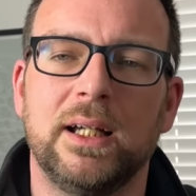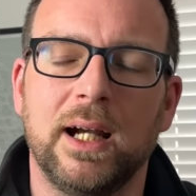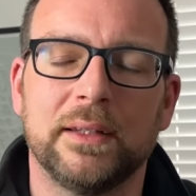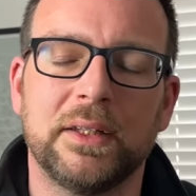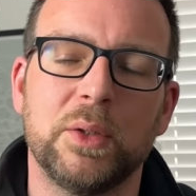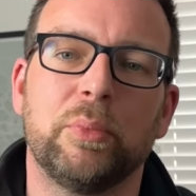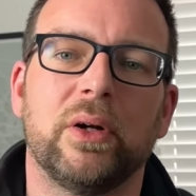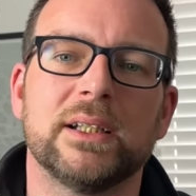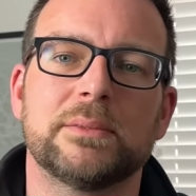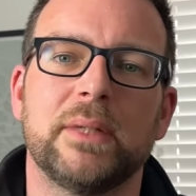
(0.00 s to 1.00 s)
And they do
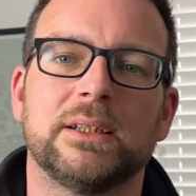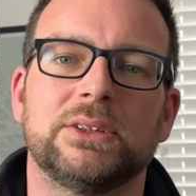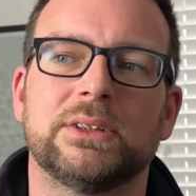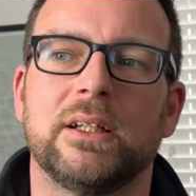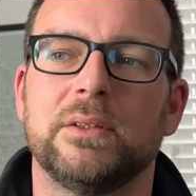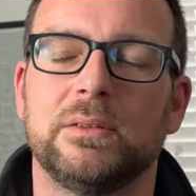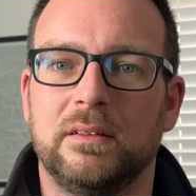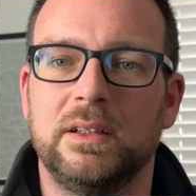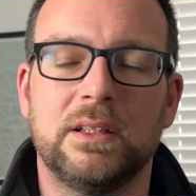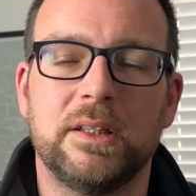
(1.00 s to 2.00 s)
price match, so
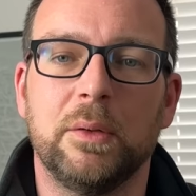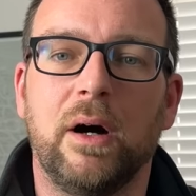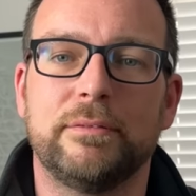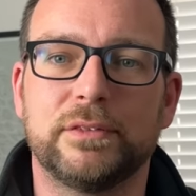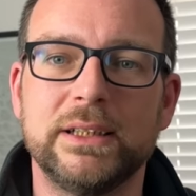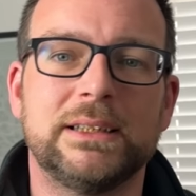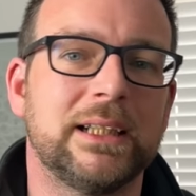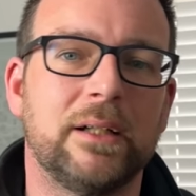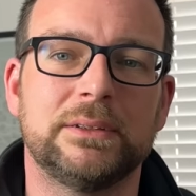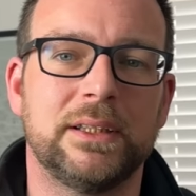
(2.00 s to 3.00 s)
you know, you are free to
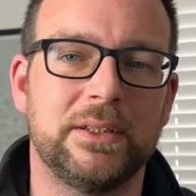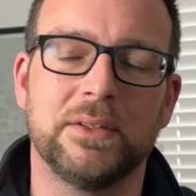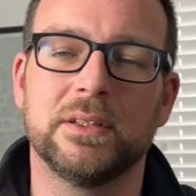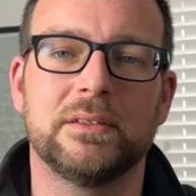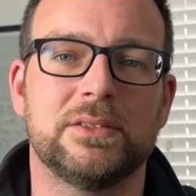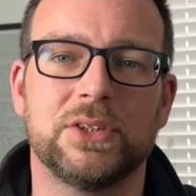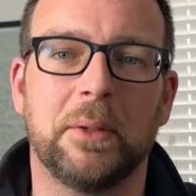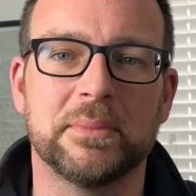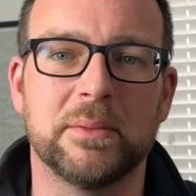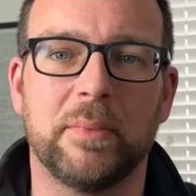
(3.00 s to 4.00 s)
go to the other
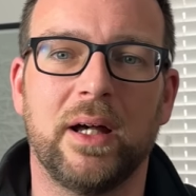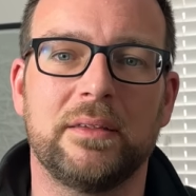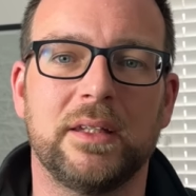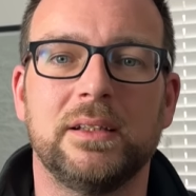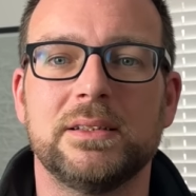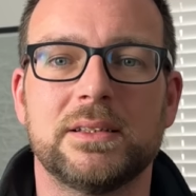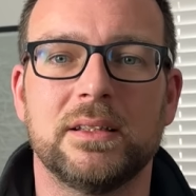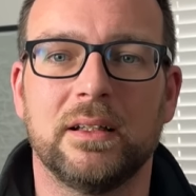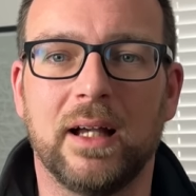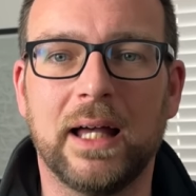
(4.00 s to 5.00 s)
shops and buy things
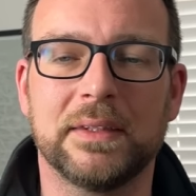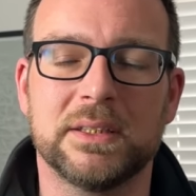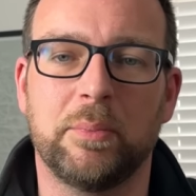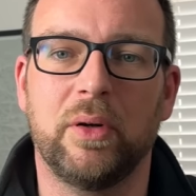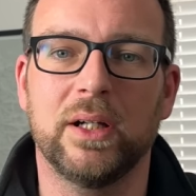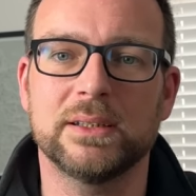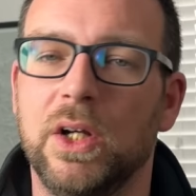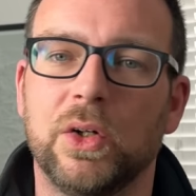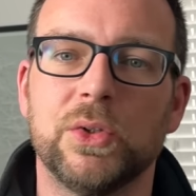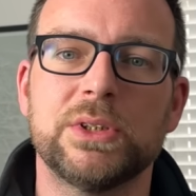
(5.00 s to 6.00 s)
at this price.
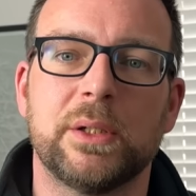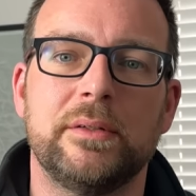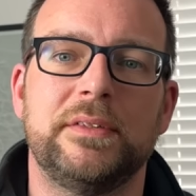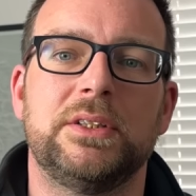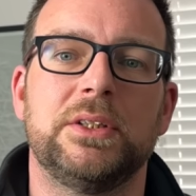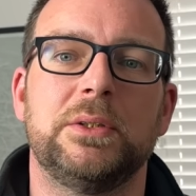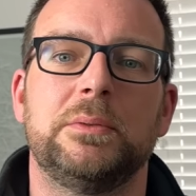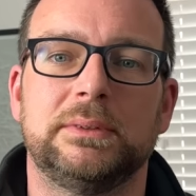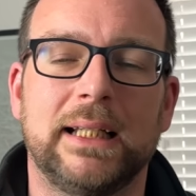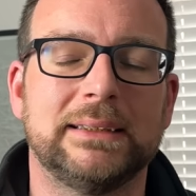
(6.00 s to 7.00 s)
Also, if you do
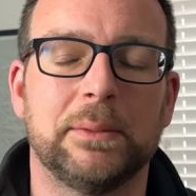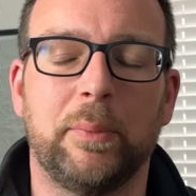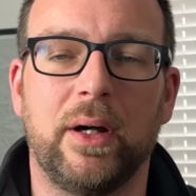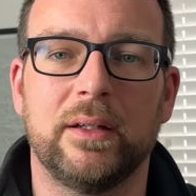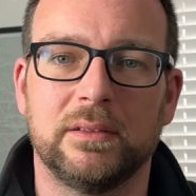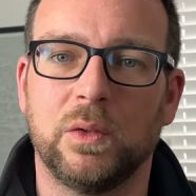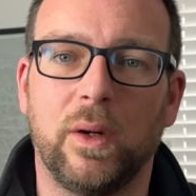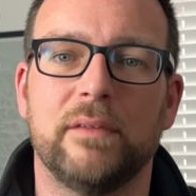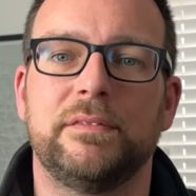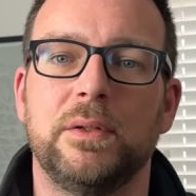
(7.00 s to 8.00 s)
tend to buy
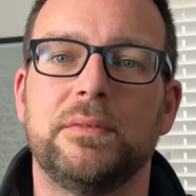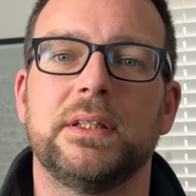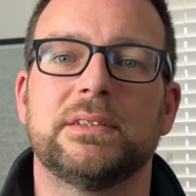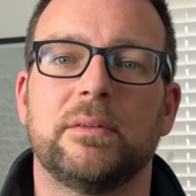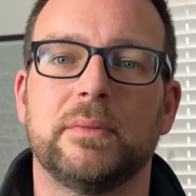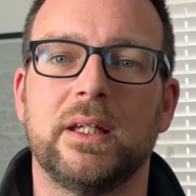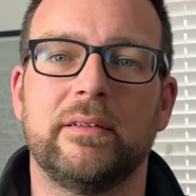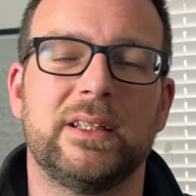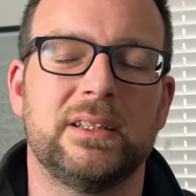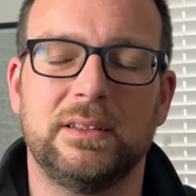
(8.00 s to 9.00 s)
quite a few things from there,
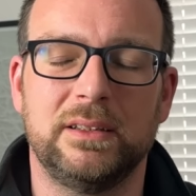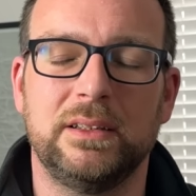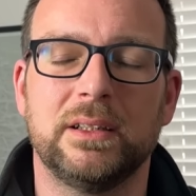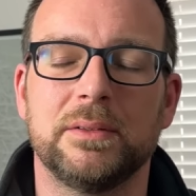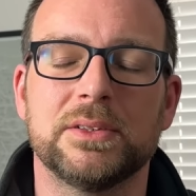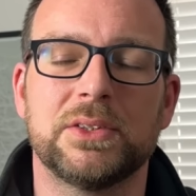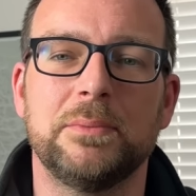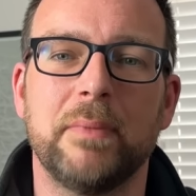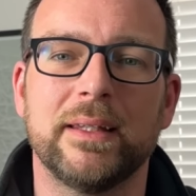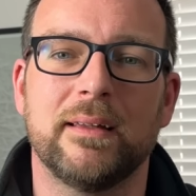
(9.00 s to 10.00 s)
and you know, you'll soon
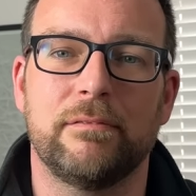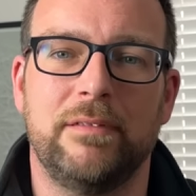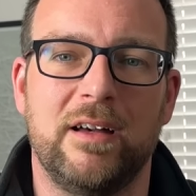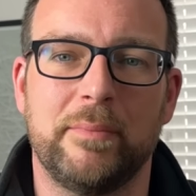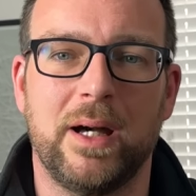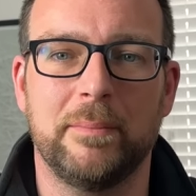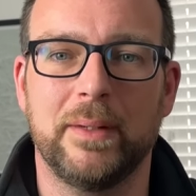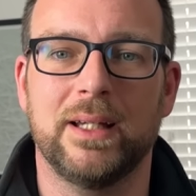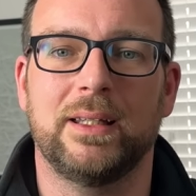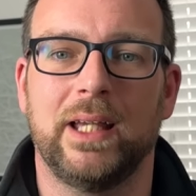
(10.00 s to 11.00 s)
make that £5
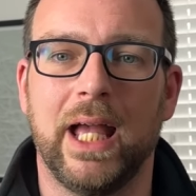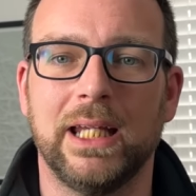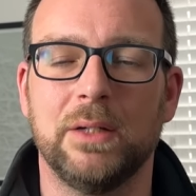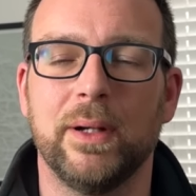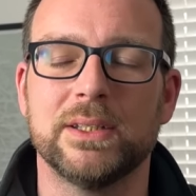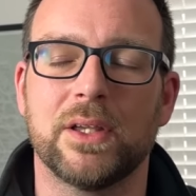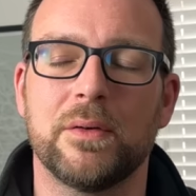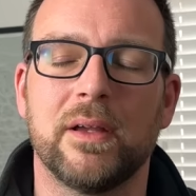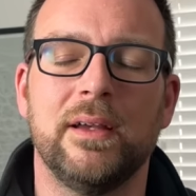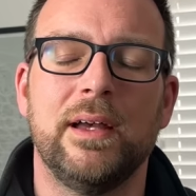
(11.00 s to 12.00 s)
back anyway. So
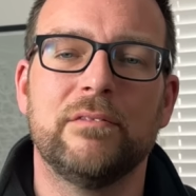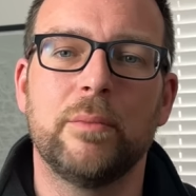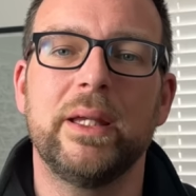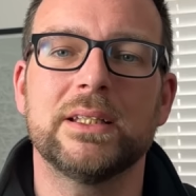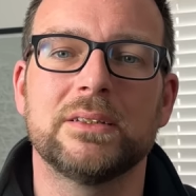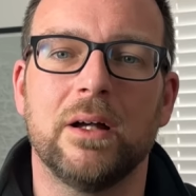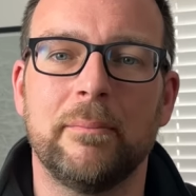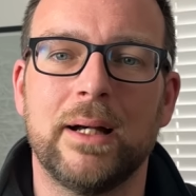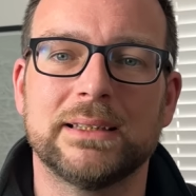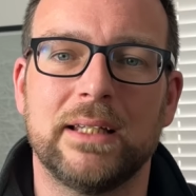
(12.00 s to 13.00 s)
for me, it's not a
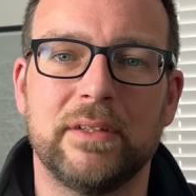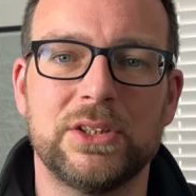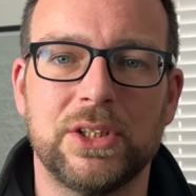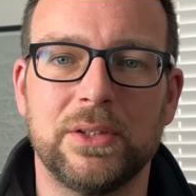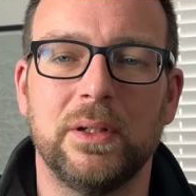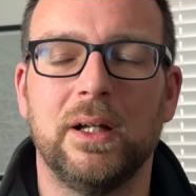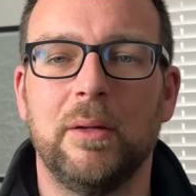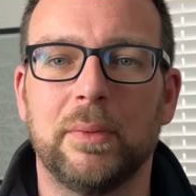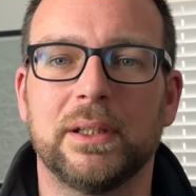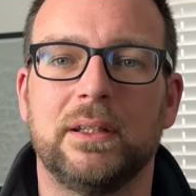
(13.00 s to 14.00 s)
massive issue,
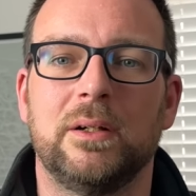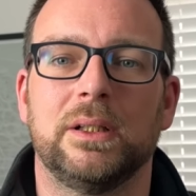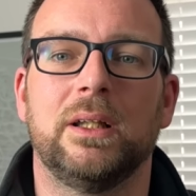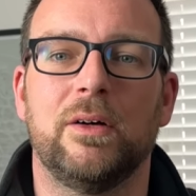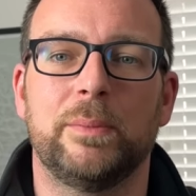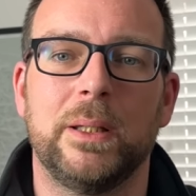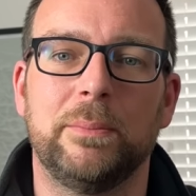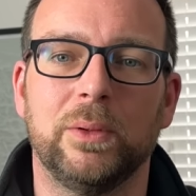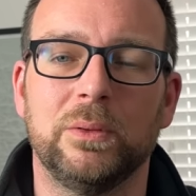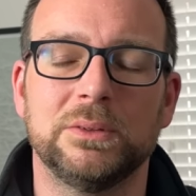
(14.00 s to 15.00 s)
but I know a lot of
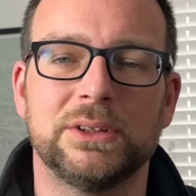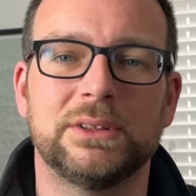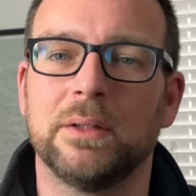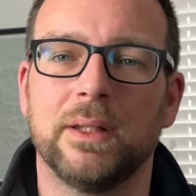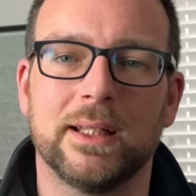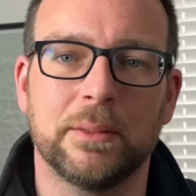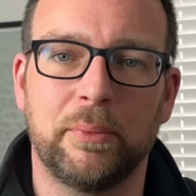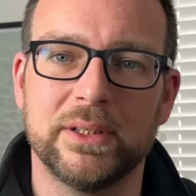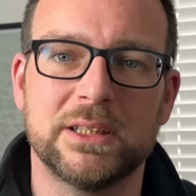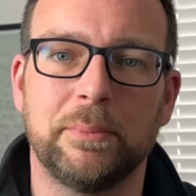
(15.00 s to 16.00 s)
people just don't like the
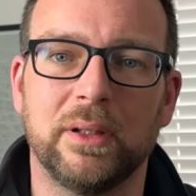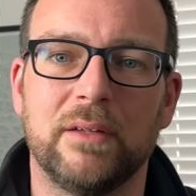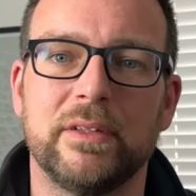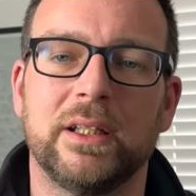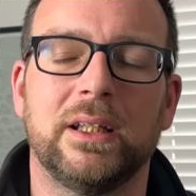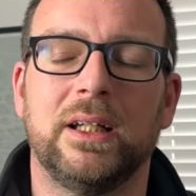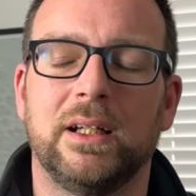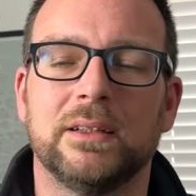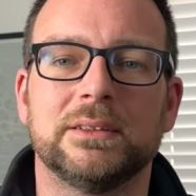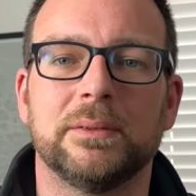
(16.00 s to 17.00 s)
principle of it
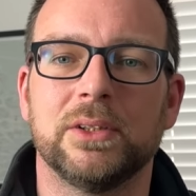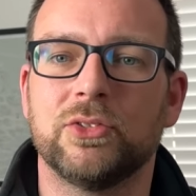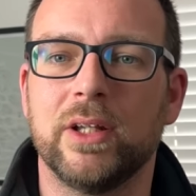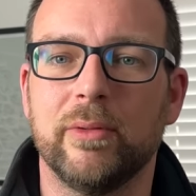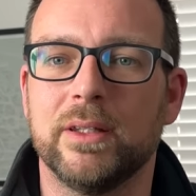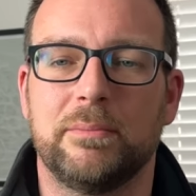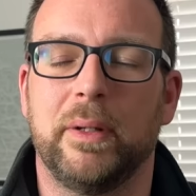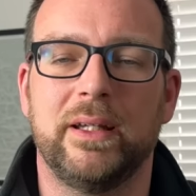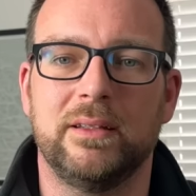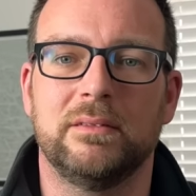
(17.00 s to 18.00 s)
and don't agree with
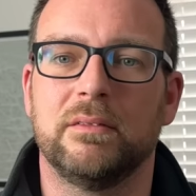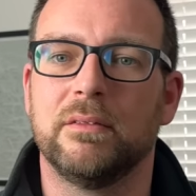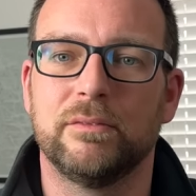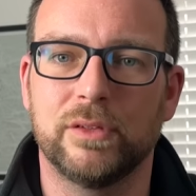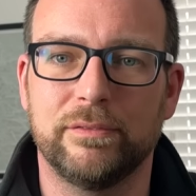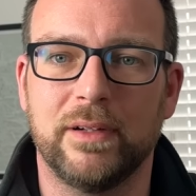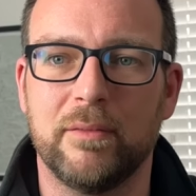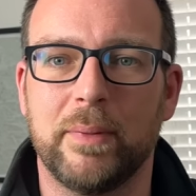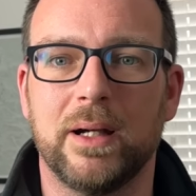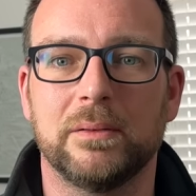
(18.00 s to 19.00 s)
paying for a
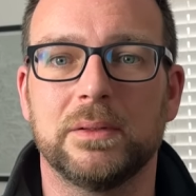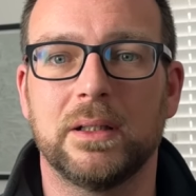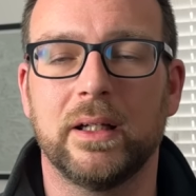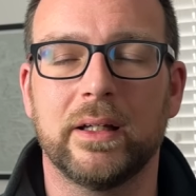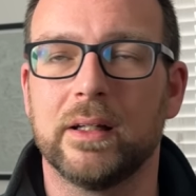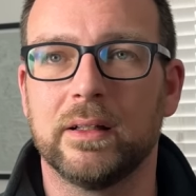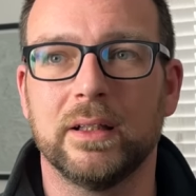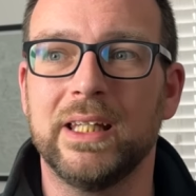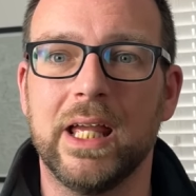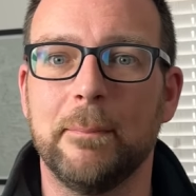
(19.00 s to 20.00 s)
£5
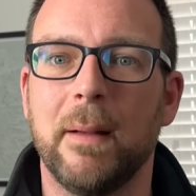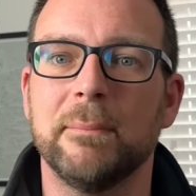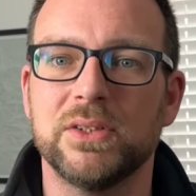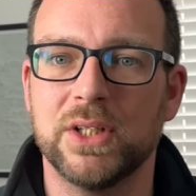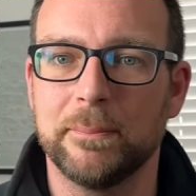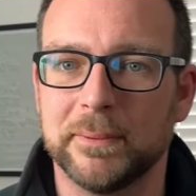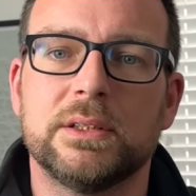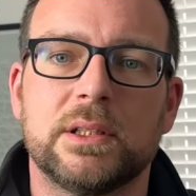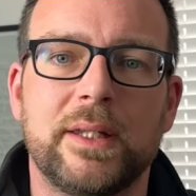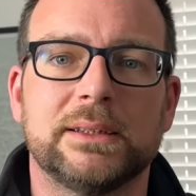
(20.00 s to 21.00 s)
a year membership.
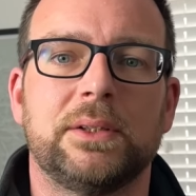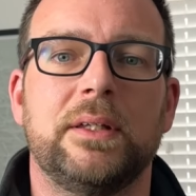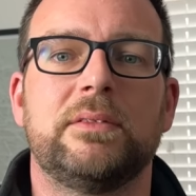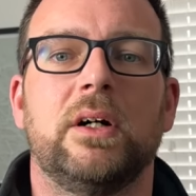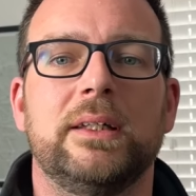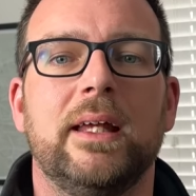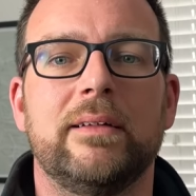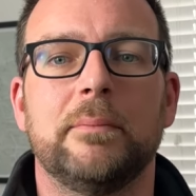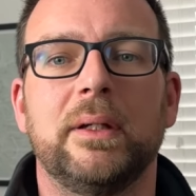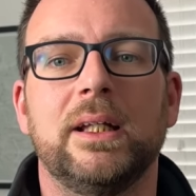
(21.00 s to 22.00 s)
So that's all they've got in there
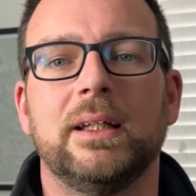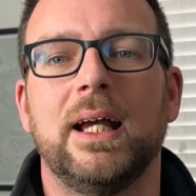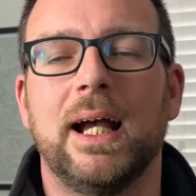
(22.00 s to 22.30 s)
at the minute.